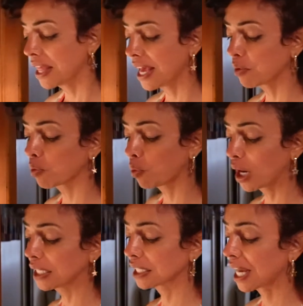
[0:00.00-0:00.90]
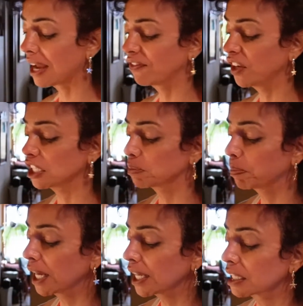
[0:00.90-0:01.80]
then once I finish
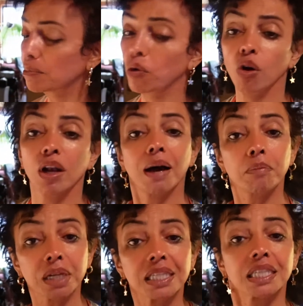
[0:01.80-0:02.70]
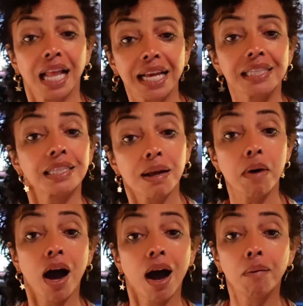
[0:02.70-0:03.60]
peeling them all, I'm gonna slice them
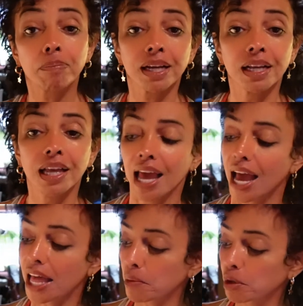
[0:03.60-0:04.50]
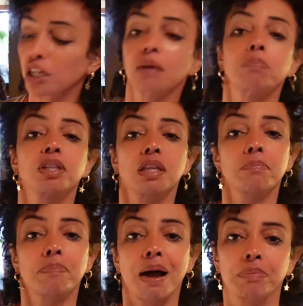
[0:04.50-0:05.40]
up and then we're gonna put them in
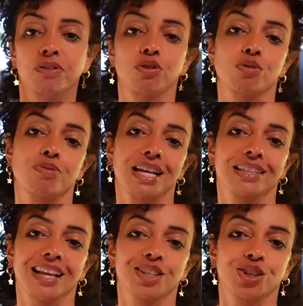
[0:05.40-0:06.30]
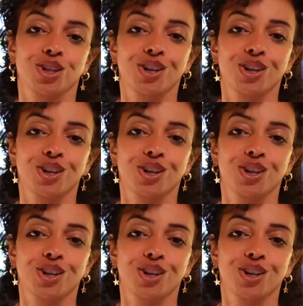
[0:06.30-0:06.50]
papi food processor,